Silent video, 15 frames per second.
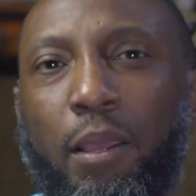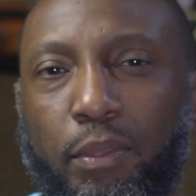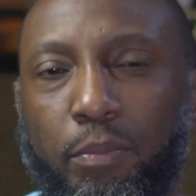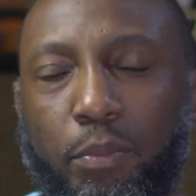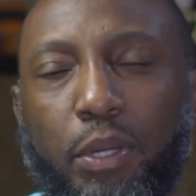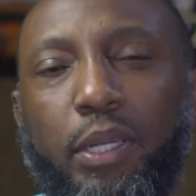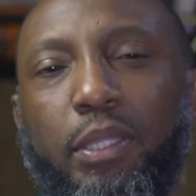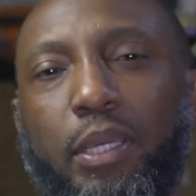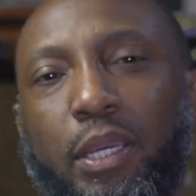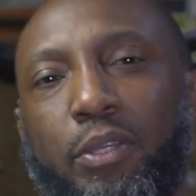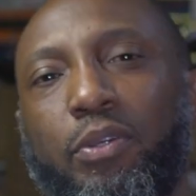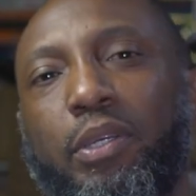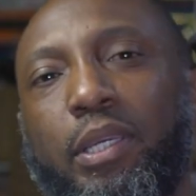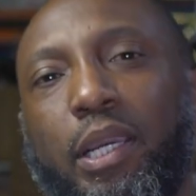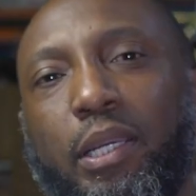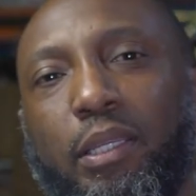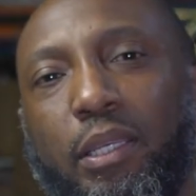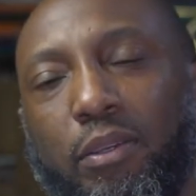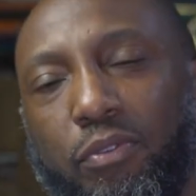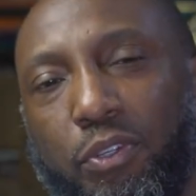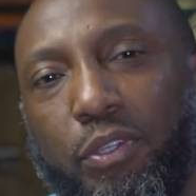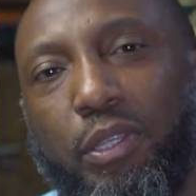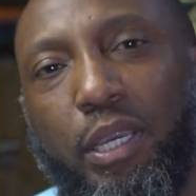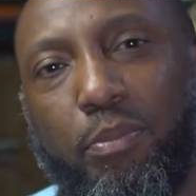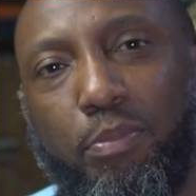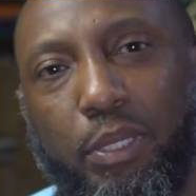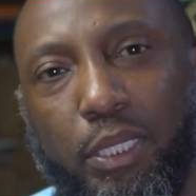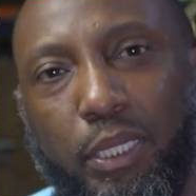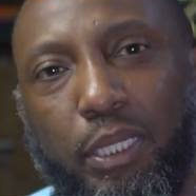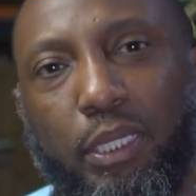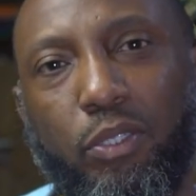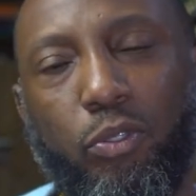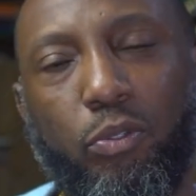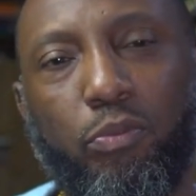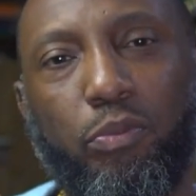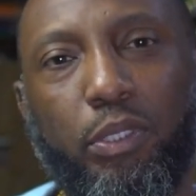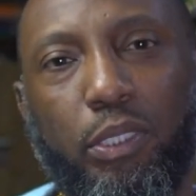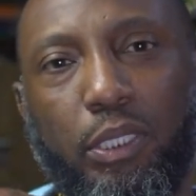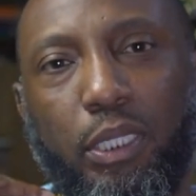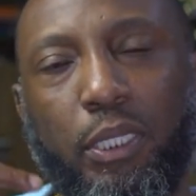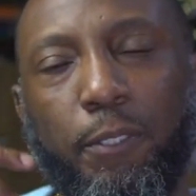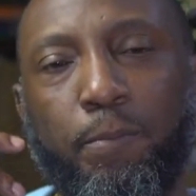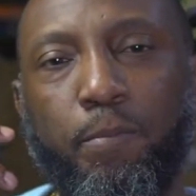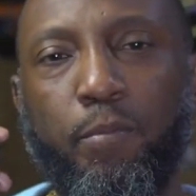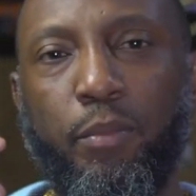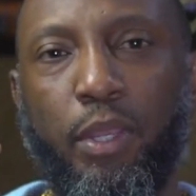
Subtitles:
the money that you get gives you the ability to really